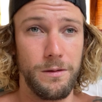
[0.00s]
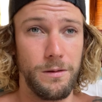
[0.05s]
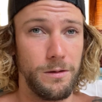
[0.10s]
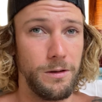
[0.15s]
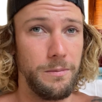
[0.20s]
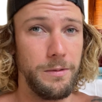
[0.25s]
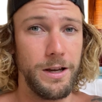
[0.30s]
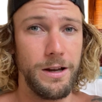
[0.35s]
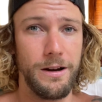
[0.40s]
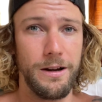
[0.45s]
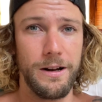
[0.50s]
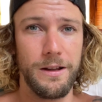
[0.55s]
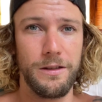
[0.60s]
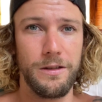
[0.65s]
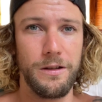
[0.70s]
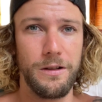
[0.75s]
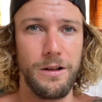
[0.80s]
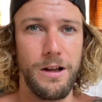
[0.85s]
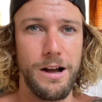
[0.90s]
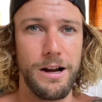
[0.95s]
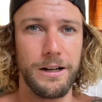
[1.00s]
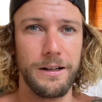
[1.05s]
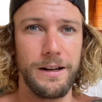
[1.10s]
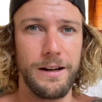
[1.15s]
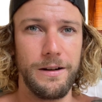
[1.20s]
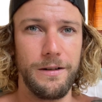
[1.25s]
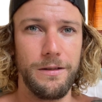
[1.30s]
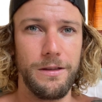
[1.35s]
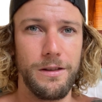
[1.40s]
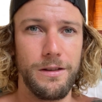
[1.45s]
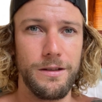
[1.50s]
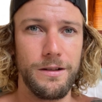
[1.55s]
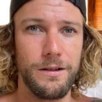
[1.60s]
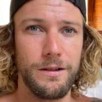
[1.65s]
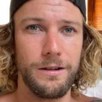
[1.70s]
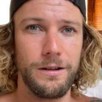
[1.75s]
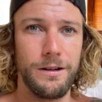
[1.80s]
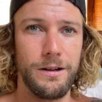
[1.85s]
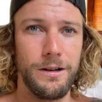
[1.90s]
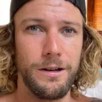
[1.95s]
to be honest, the lockdowns
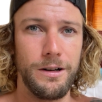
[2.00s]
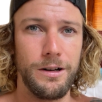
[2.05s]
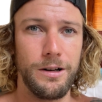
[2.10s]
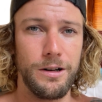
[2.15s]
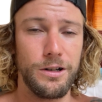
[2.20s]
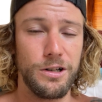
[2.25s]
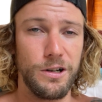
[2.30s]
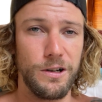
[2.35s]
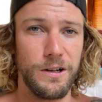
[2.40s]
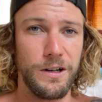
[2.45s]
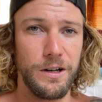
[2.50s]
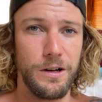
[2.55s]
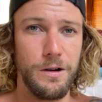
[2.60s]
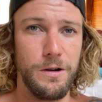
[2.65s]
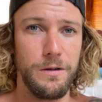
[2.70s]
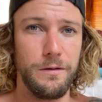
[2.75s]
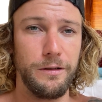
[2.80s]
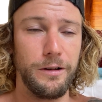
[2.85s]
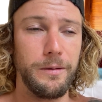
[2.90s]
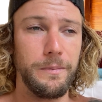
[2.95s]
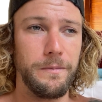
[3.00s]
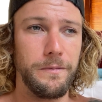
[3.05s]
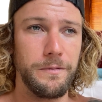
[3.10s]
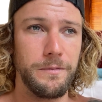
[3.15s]
during COVID.